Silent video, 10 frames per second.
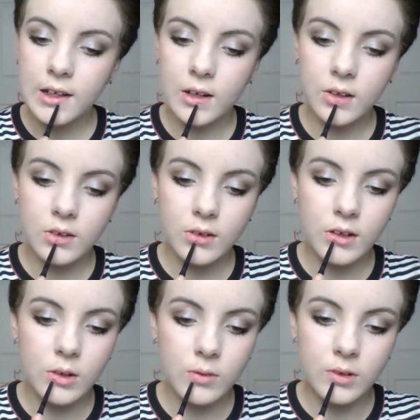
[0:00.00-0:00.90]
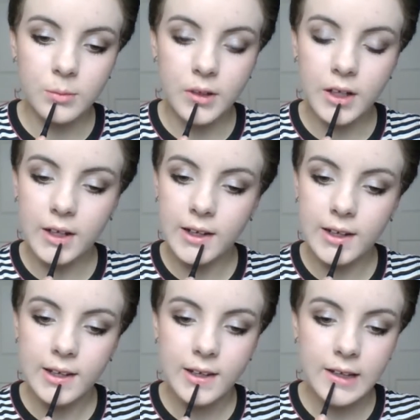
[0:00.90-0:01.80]
I'm just going over my
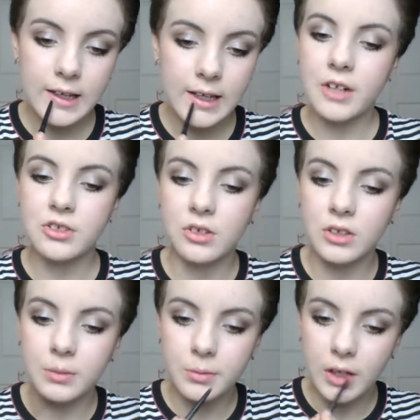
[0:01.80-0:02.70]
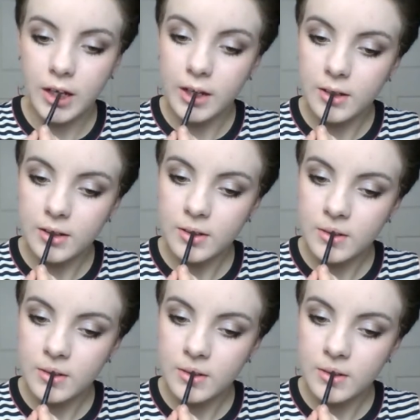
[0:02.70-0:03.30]
natural lip line.